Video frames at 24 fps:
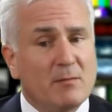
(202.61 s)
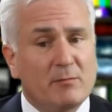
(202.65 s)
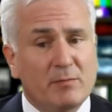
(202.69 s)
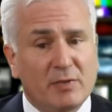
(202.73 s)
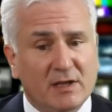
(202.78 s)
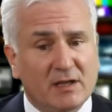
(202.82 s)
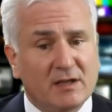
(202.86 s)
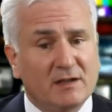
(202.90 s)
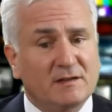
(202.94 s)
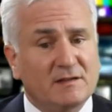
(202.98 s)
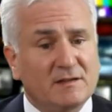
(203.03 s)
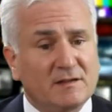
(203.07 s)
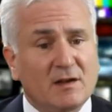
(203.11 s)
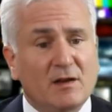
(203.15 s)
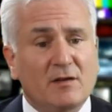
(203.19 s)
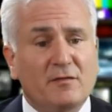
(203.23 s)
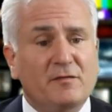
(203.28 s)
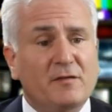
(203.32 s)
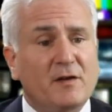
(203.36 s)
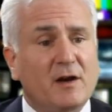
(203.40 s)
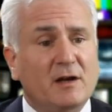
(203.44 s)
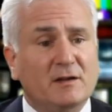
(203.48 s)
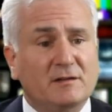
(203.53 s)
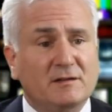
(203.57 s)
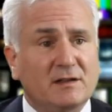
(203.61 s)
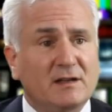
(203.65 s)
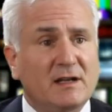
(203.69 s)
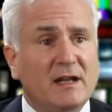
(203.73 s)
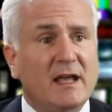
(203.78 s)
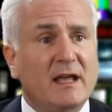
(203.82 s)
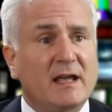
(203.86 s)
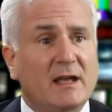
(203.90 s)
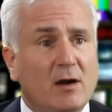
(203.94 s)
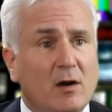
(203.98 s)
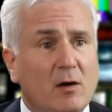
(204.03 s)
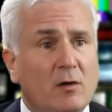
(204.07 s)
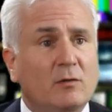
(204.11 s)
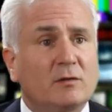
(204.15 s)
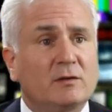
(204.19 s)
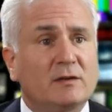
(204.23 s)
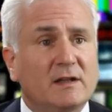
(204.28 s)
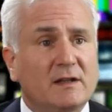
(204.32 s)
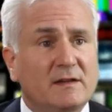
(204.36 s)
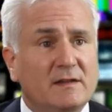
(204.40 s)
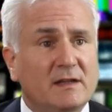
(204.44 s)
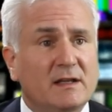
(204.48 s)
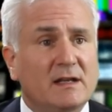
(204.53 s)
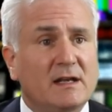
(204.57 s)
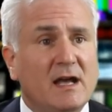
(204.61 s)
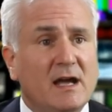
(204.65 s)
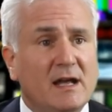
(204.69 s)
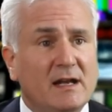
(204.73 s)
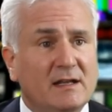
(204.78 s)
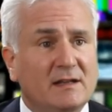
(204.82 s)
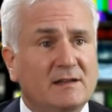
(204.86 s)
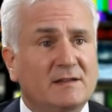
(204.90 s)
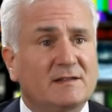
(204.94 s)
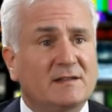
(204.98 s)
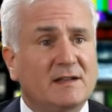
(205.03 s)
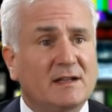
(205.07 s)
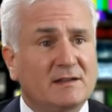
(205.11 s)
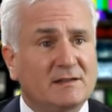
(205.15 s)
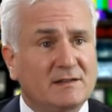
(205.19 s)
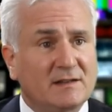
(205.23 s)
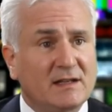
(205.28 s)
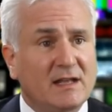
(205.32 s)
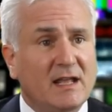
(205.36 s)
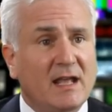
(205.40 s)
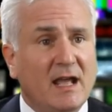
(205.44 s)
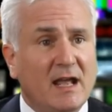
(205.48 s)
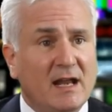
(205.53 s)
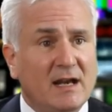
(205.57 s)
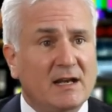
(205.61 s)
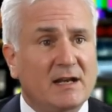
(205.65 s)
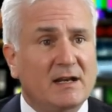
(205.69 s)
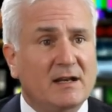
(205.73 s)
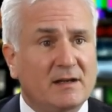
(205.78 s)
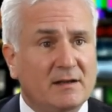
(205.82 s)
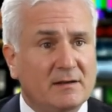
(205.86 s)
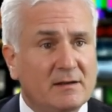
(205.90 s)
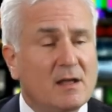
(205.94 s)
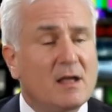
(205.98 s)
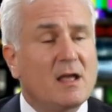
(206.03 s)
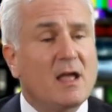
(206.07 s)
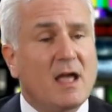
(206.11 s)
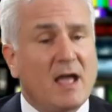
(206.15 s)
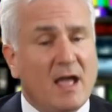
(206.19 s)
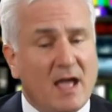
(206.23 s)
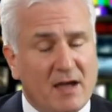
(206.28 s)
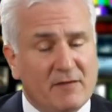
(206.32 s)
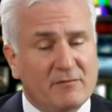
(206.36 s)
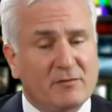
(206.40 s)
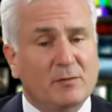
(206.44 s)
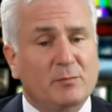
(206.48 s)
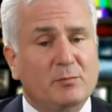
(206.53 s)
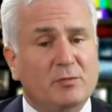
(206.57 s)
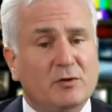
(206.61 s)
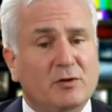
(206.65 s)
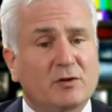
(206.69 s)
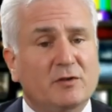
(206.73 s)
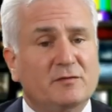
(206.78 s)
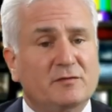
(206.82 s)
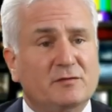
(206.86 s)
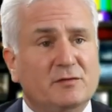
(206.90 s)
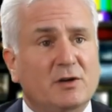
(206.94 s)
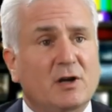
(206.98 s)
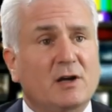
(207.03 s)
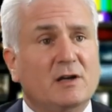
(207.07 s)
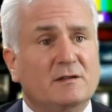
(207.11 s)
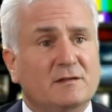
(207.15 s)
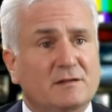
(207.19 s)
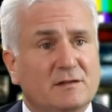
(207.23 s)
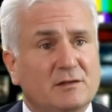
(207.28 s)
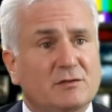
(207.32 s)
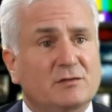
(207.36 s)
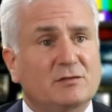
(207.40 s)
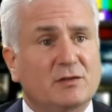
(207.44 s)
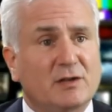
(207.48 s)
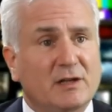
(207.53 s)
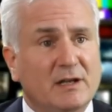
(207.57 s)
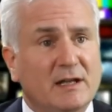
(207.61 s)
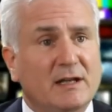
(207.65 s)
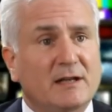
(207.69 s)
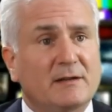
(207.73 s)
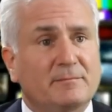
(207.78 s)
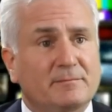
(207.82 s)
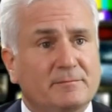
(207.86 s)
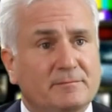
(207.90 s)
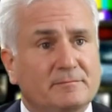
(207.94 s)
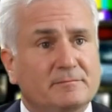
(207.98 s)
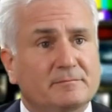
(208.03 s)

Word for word: Because so far today, only the United States and Canada have approved drugs to treat it.